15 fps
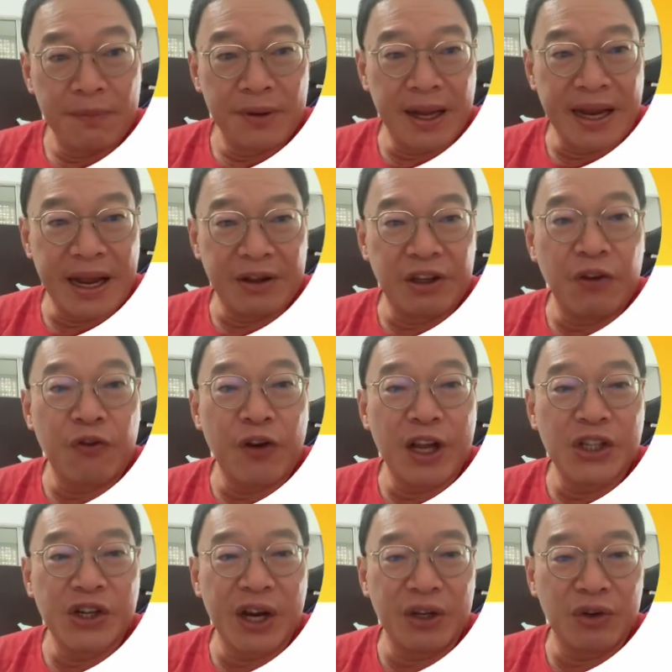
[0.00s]
they can
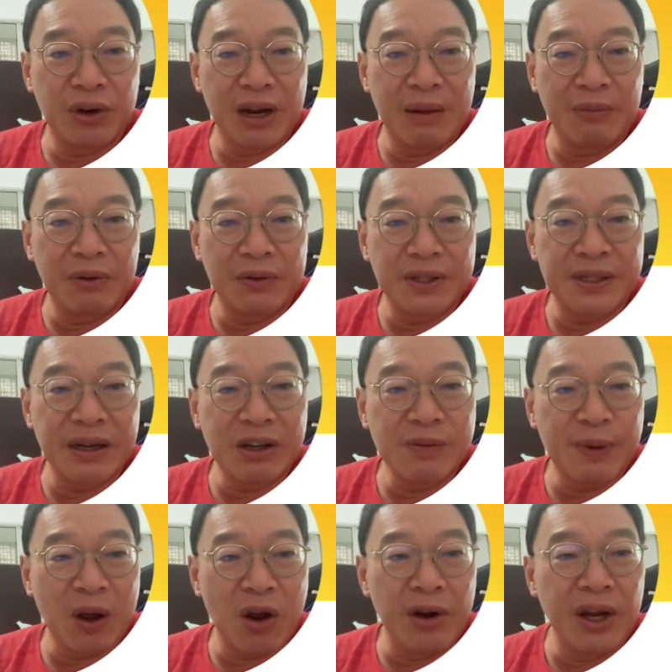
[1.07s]
differentiate into a number of cells,
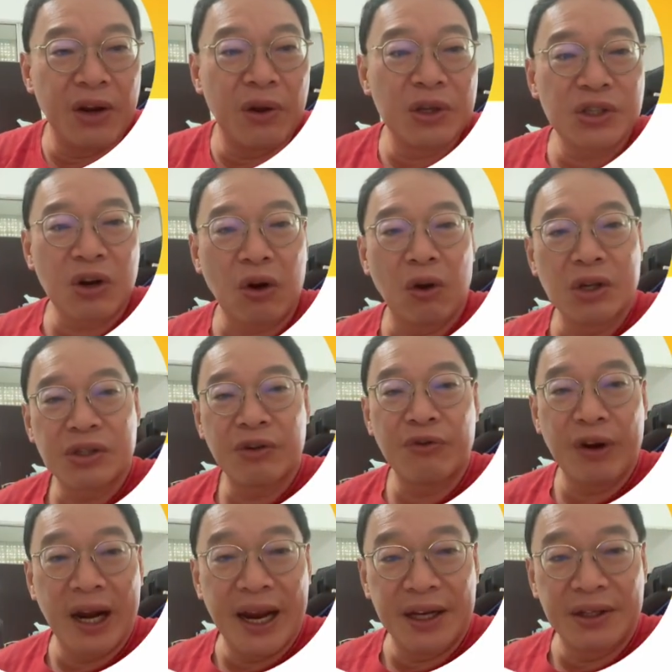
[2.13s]
but only those closely
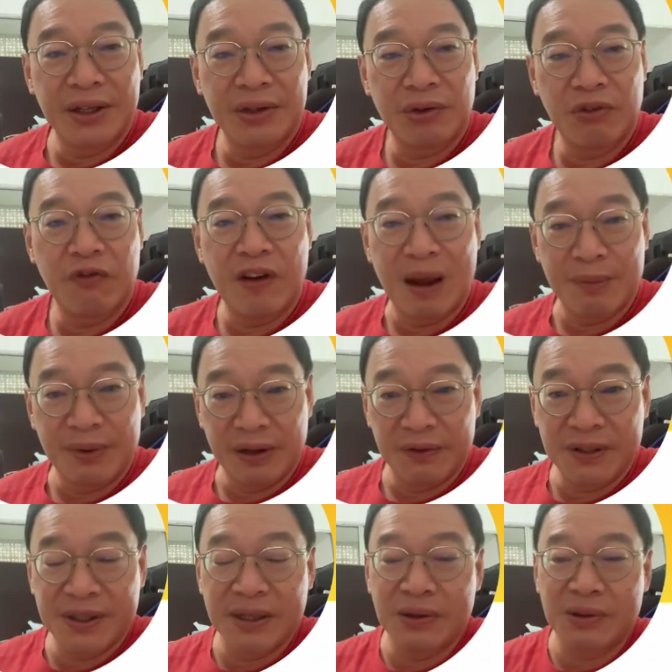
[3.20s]
related to a family of
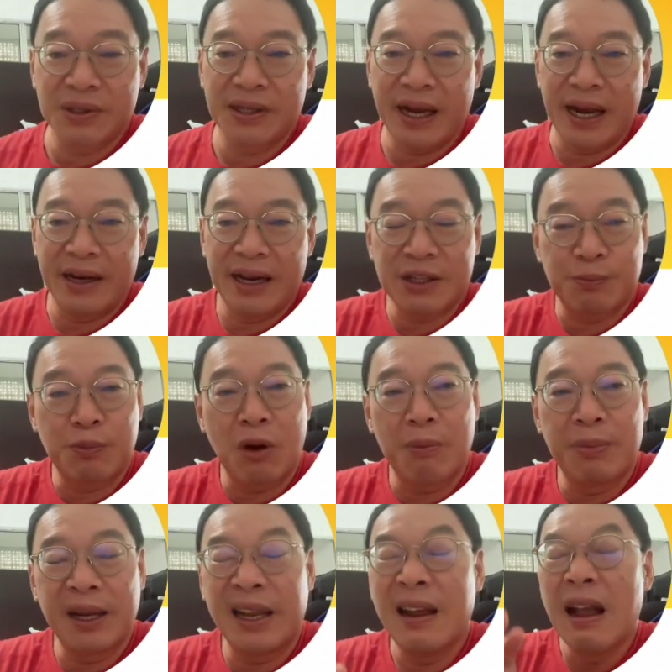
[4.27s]
cells, and that's
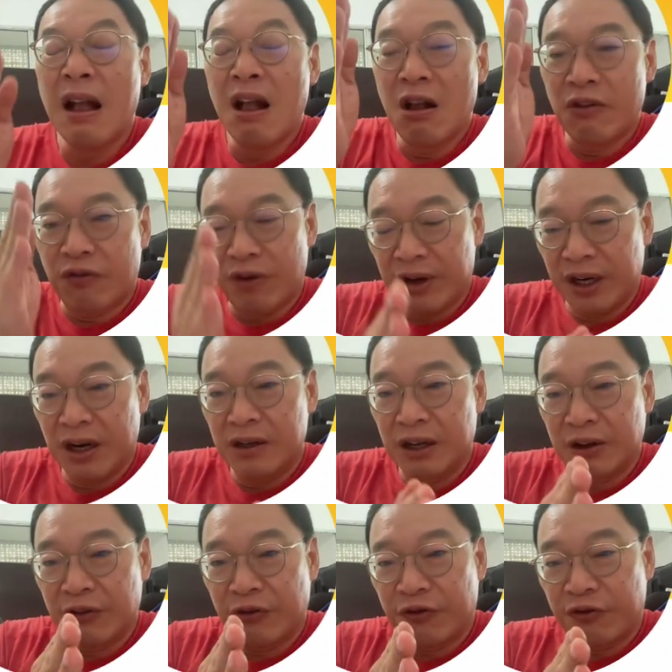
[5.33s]
probably
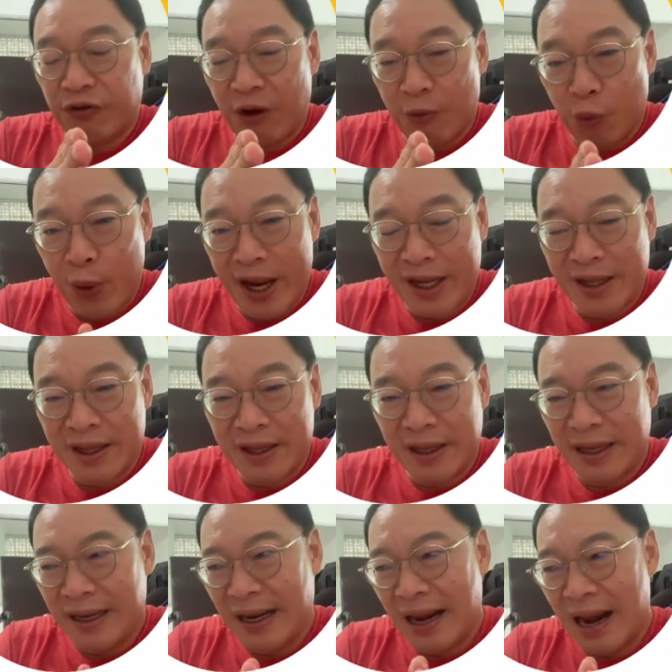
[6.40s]
from week
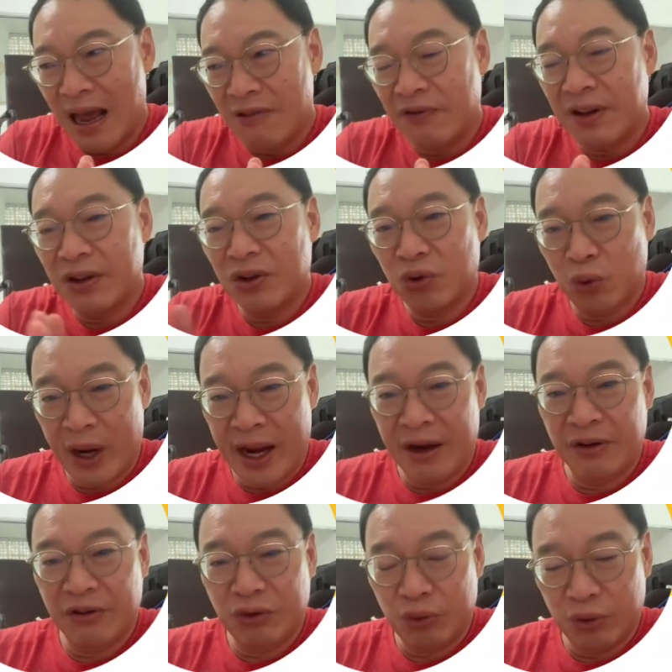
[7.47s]
11 to
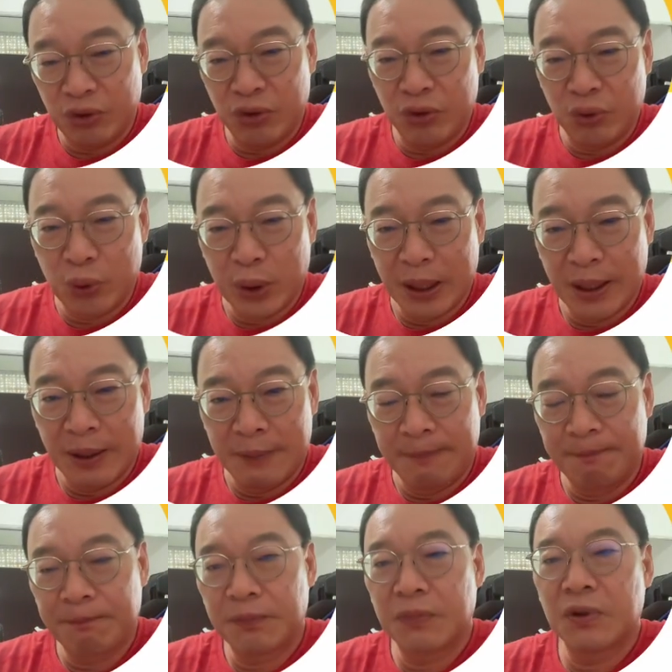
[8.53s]
end
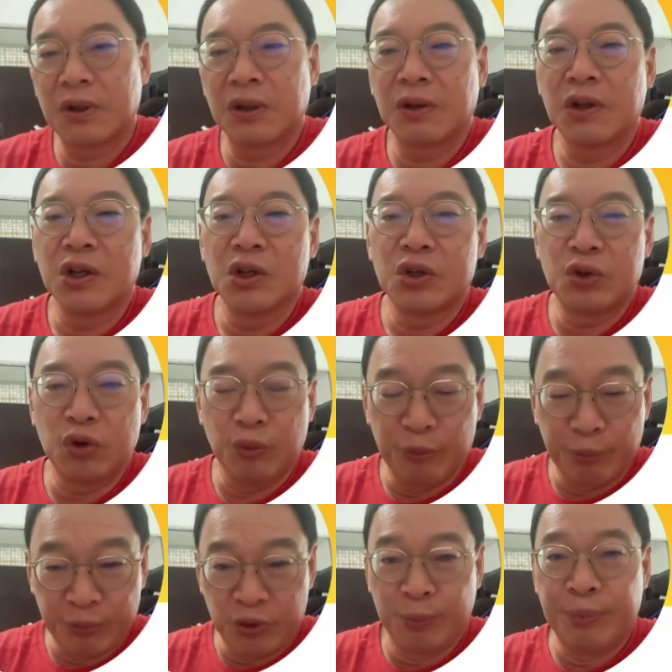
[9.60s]
to
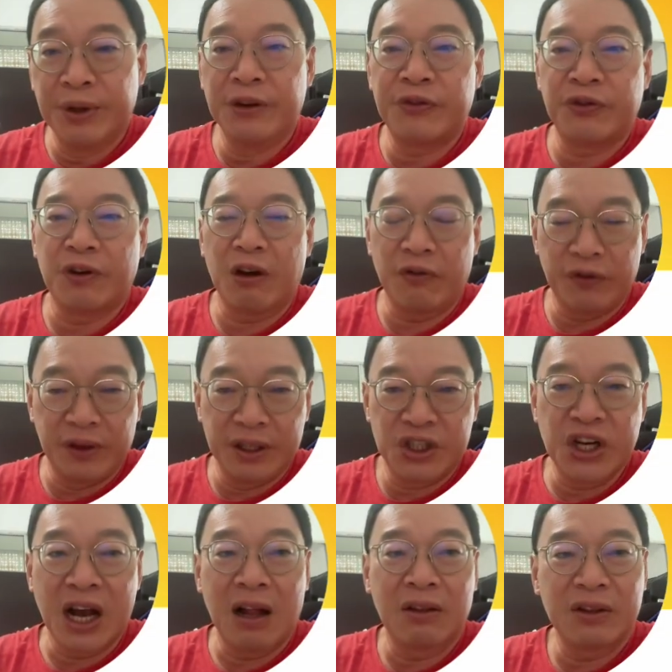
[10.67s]
birth of the
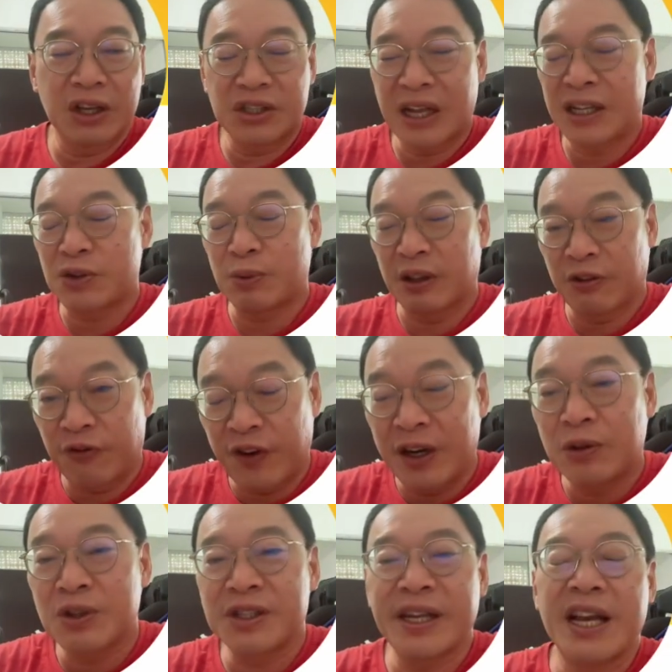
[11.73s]
child. That's the
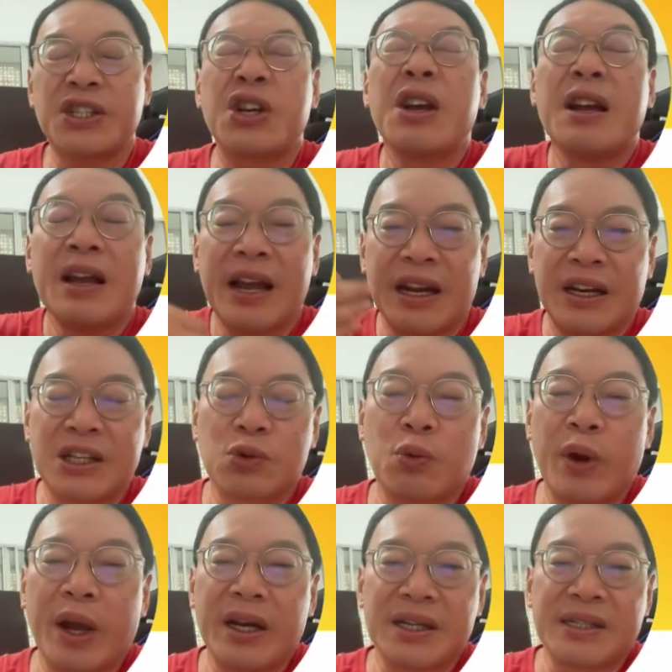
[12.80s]
fetal stage, and that's
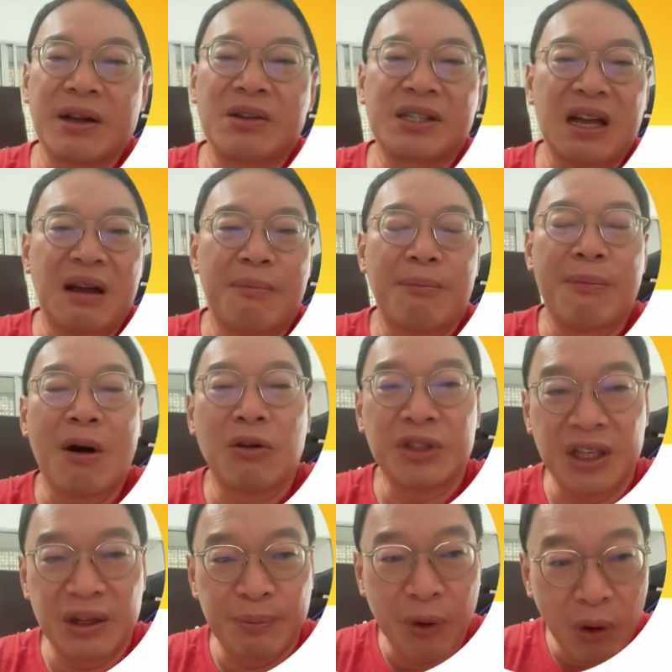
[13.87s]
where the cells are
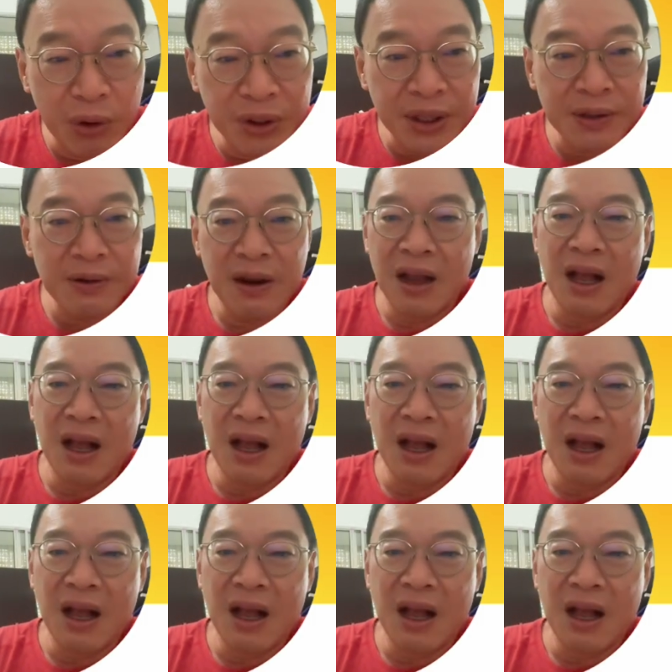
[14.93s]
multipotent.